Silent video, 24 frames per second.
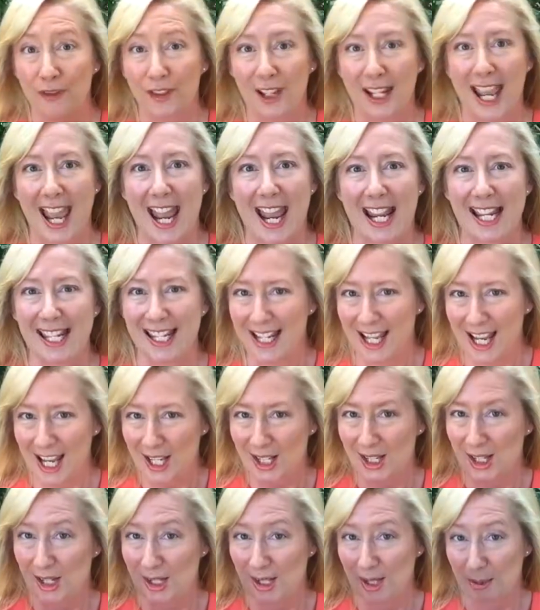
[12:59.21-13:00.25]
forget
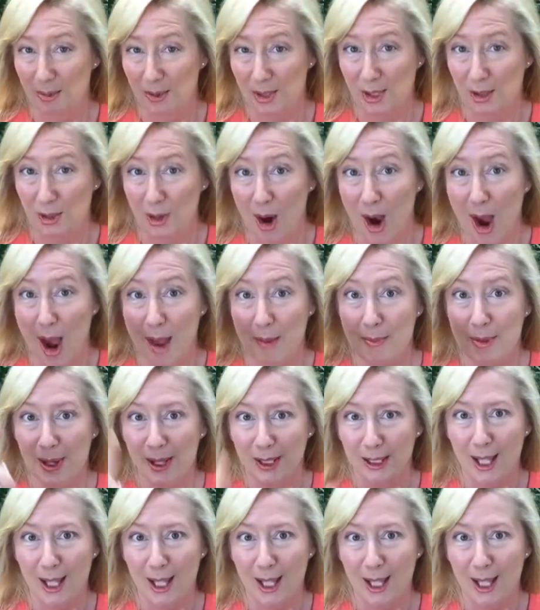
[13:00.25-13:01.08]
to subscribe,